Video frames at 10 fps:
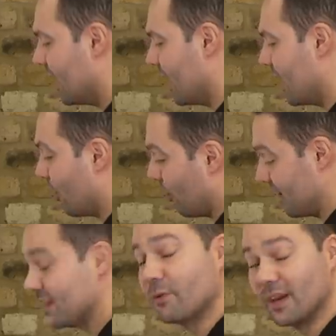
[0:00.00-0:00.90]
uh, or
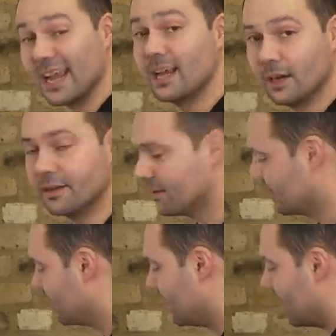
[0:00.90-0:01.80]
at this point England,
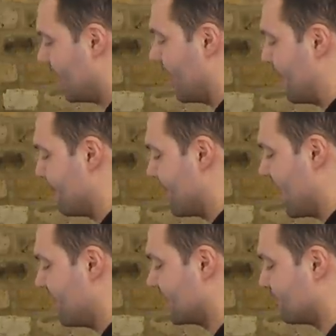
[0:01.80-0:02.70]
um,
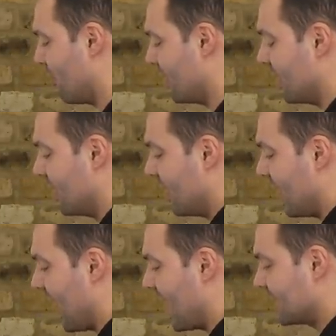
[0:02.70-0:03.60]
at this point
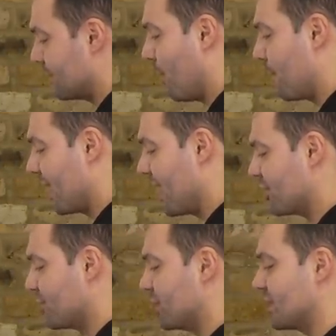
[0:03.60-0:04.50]
has a
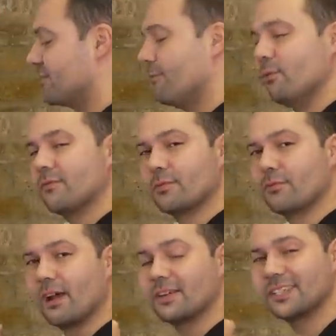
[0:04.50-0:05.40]
population which has fallen from
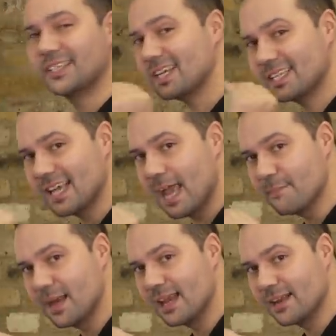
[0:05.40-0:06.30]
around
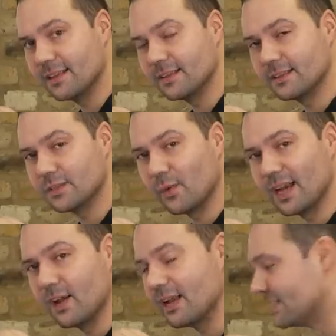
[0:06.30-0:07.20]
68 million in
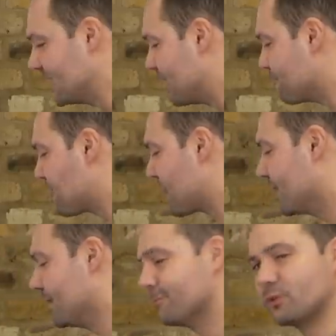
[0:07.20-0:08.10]
2019
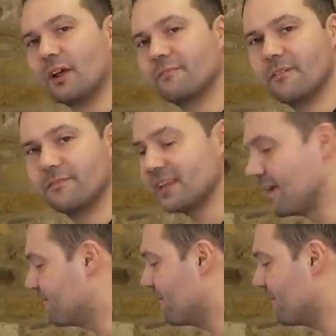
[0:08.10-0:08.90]
to around 58,